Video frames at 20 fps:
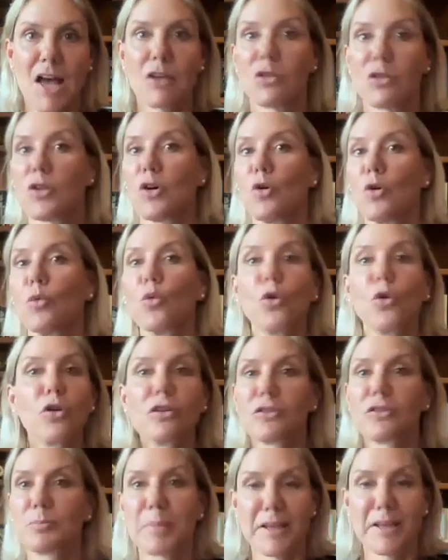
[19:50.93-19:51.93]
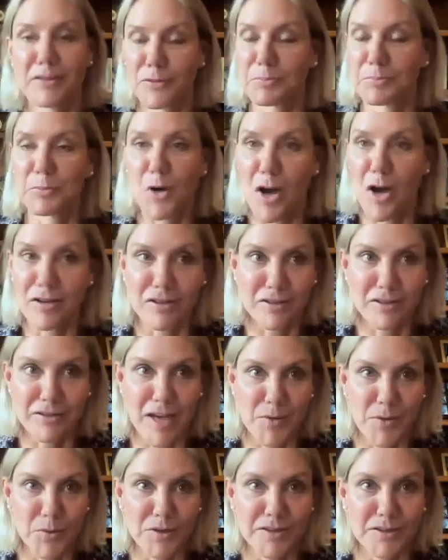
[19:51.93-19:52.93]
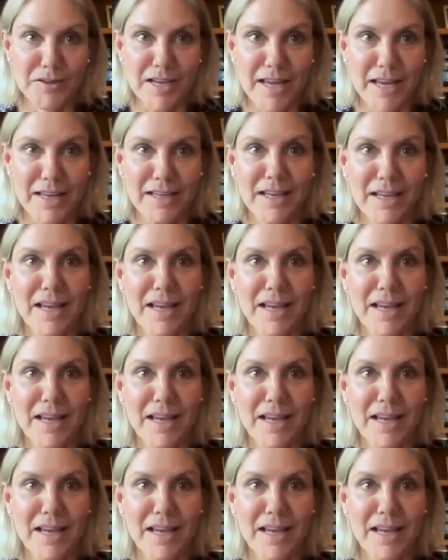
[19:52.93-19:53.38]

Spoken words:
the world's best products, I would say,